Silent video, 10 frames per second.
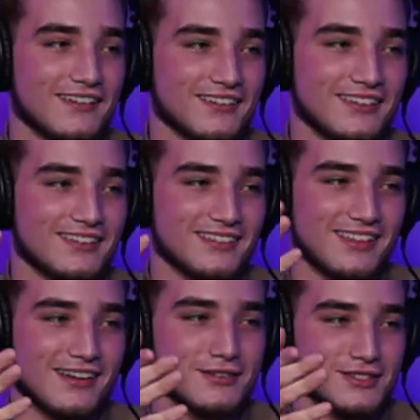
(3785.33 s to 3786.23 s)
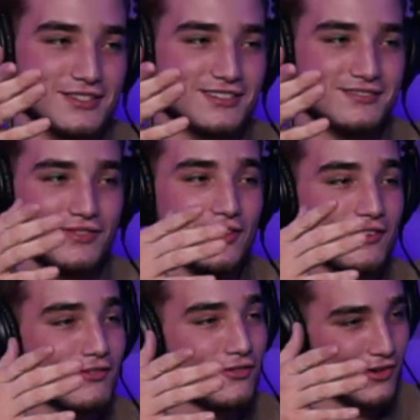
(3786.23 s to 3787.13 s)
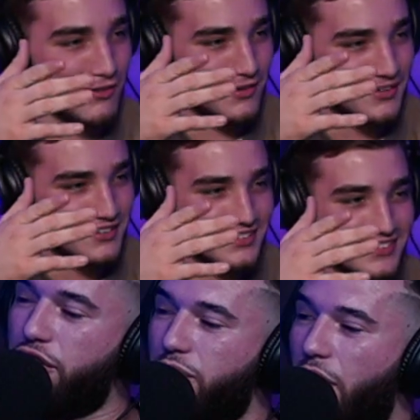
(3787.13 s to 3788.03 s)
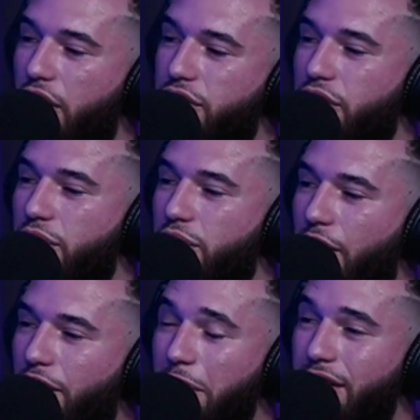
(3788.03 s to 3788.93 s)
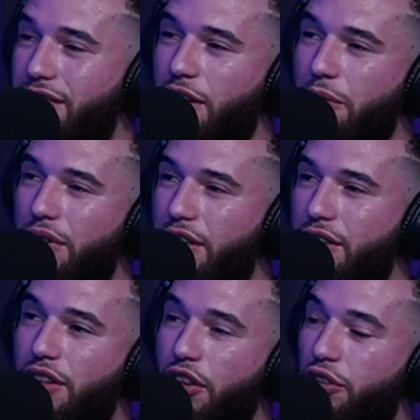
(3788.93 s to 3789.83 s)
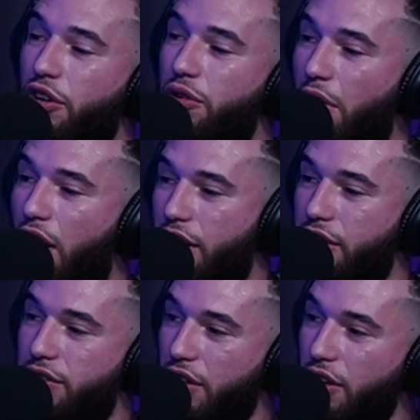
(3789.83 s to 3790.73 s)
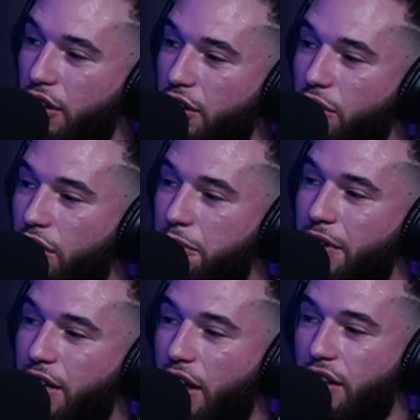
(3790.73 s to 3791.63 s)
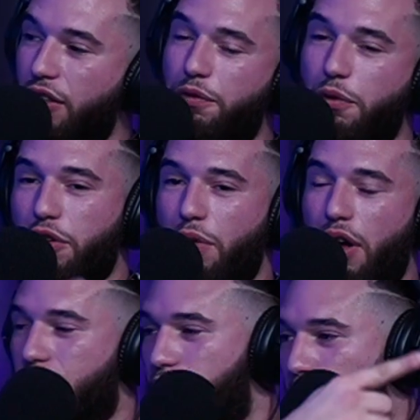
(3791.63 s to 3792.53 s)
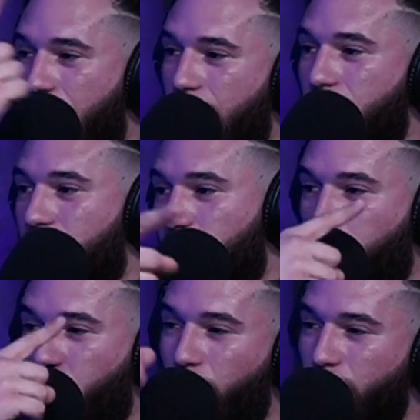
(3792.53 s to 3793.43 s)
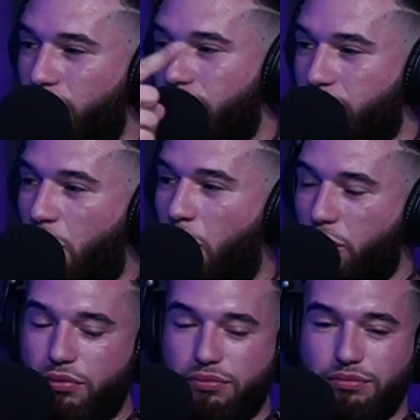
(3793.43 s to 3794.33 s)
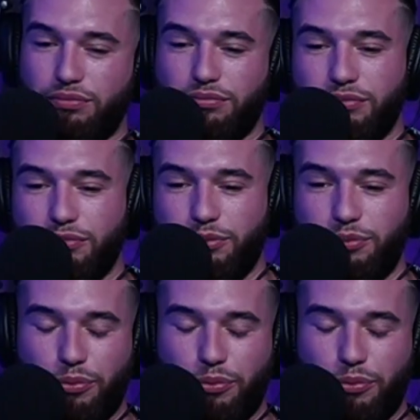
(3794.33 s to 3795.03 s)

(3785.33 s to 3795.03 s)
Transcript: now, bro. fourth wall. Fourth, fourth wall. The first wall is you. I forgot what the second one is. The third wall is you and me, and then the fourth wall is breaking total judgment